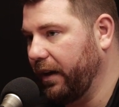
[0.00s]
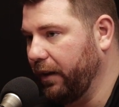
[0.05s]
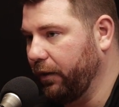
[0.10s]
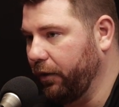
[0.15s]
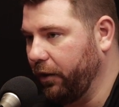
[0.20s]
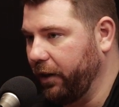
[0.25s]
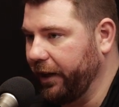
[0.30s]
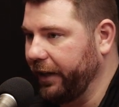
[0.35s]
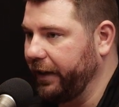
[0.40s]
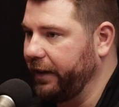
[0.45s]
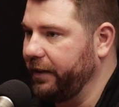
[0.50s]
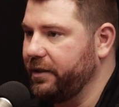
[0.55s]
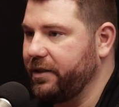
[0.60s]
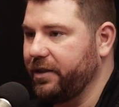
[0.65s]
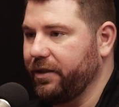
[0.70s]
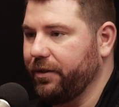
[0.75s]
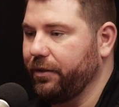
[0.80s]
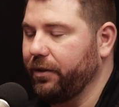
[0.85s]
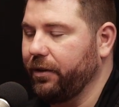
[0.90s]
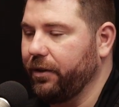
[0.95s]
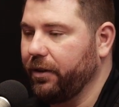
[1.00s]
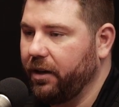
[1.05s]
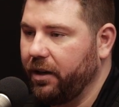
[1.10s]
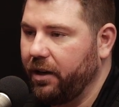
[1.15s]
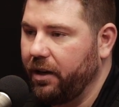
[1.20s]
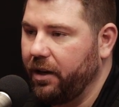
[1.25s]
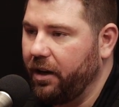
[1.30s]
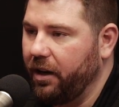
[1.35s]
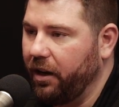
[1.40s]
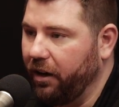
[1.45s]
I log into
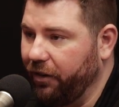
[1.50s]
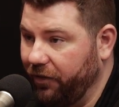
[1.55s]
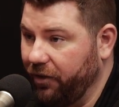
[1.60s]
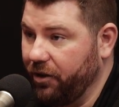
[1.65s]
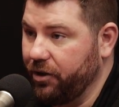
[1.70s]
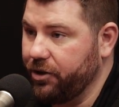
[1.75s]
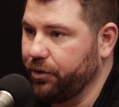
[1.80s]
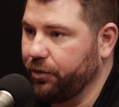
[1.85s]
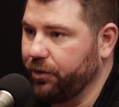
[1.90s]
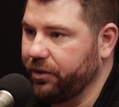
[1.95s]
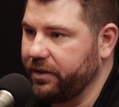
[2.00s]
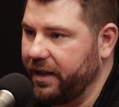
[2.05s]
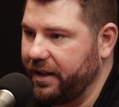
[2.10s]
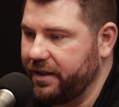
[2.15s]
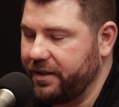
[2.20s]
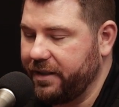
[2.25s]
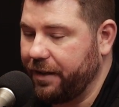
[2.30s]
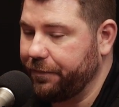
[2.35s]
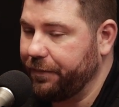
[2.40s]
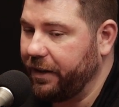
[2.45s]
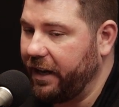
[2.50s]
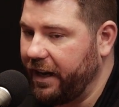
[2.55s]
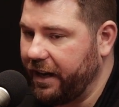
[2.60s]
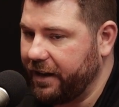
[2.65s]
a virtual desktop to